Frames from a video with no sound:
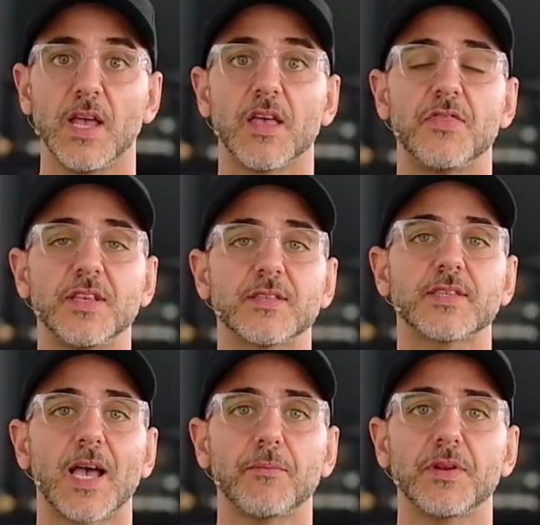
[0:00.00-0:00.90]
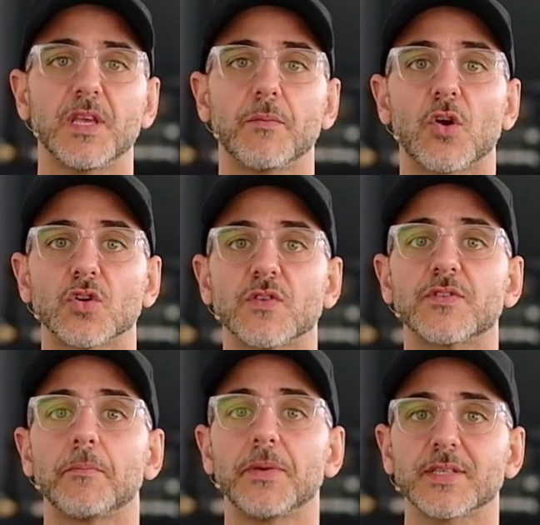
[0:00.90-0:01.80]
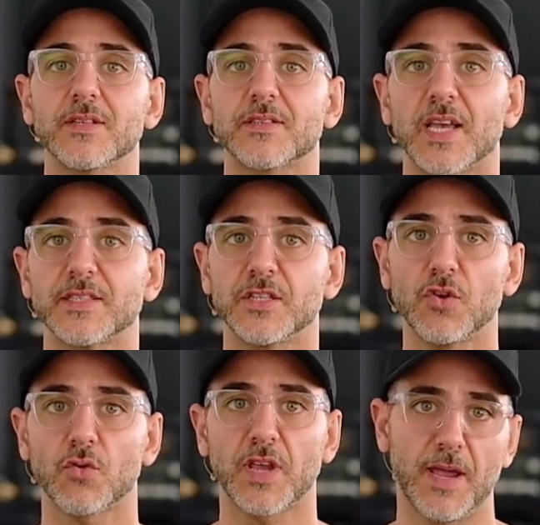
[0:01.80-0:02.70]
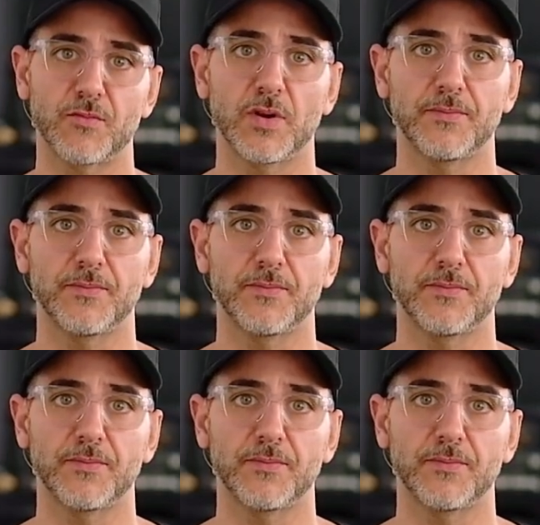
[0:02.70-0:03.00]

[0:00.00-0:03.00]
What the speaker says: This is happening because of the pixel size in your camera.